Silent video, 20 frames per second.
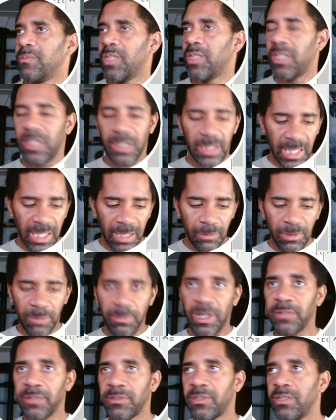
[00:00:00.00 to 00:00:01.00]
And now we're
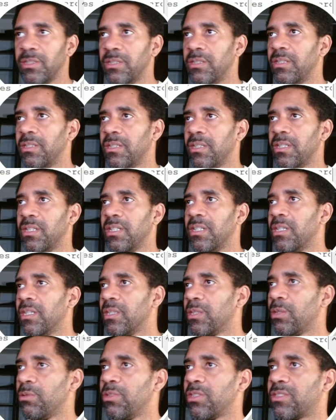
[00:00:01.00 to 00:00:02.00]
about to
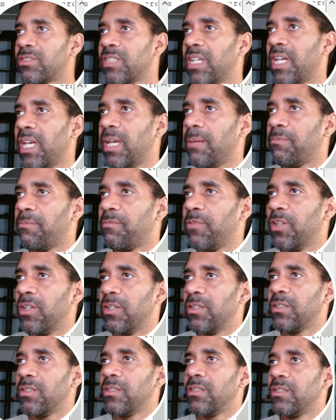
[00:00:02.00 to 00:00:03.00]
do the same for